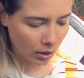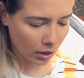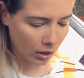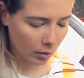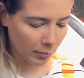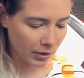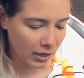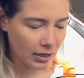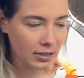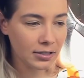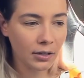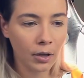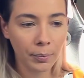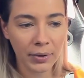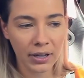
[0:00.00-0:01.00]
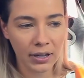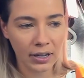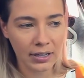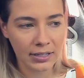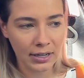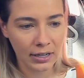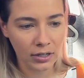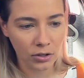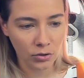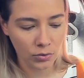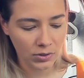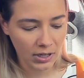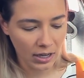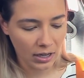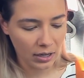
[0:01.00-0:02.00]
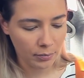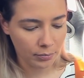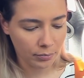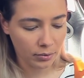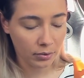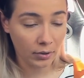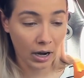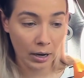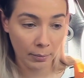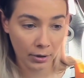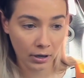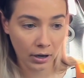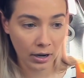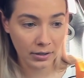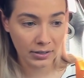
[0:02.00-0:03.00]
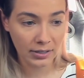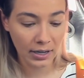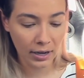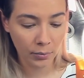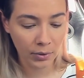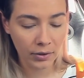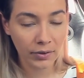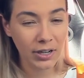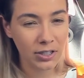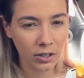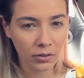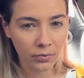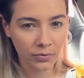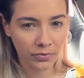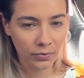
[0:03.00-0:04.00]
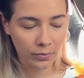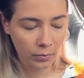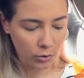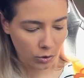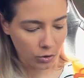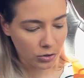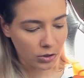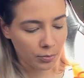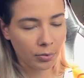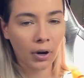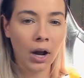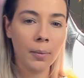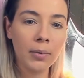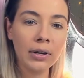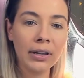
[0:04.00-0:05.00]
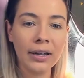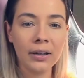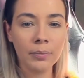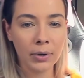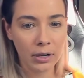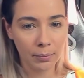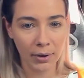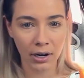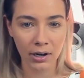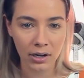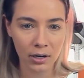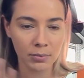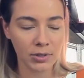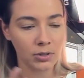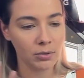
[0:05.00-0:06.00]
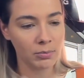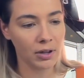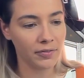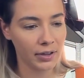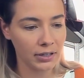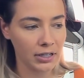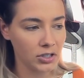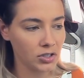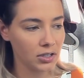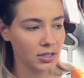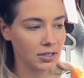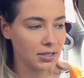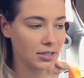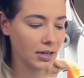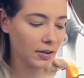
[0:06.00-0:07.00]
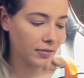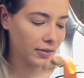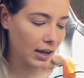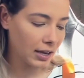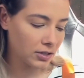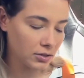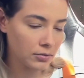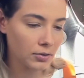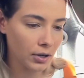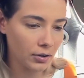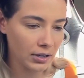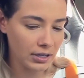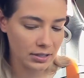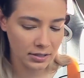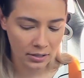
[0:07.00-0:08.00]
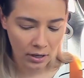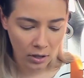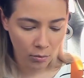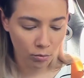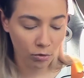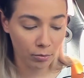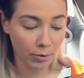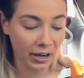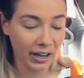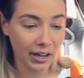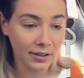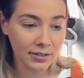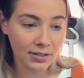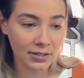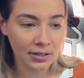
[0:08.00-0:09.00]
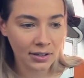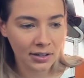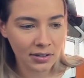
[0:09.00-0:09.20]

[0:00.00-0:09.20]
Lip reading: It's all because I use a primer, I'll say. Whenever I don't use a primer, like put a barrier between my foundation and stuff, I do notice more breakouts.